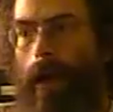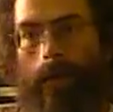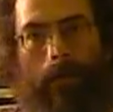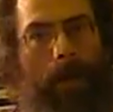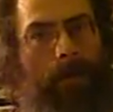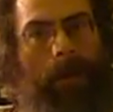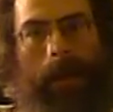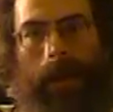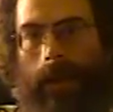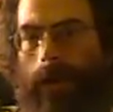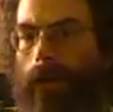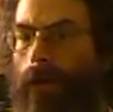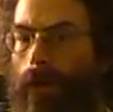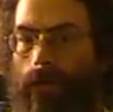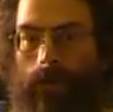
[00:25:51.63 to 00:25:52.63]
Maybe they
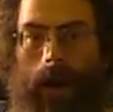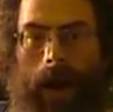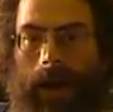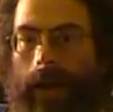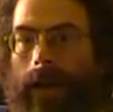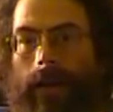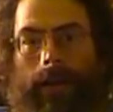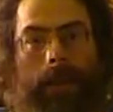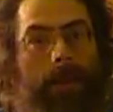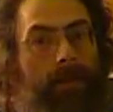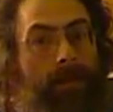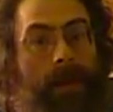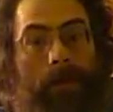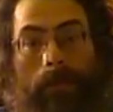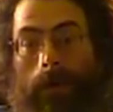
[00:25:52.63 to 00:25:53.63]
Eurofied it a little
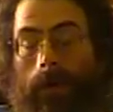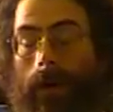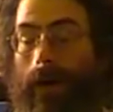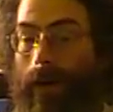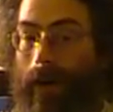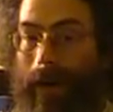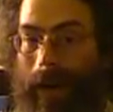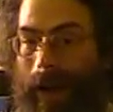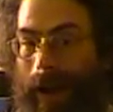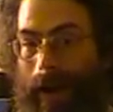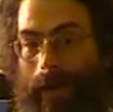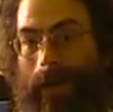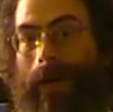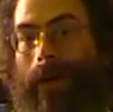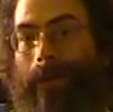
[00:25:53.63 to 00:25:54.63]
bit more. I
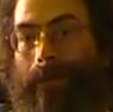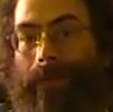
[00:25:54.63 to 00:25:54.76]
don't know.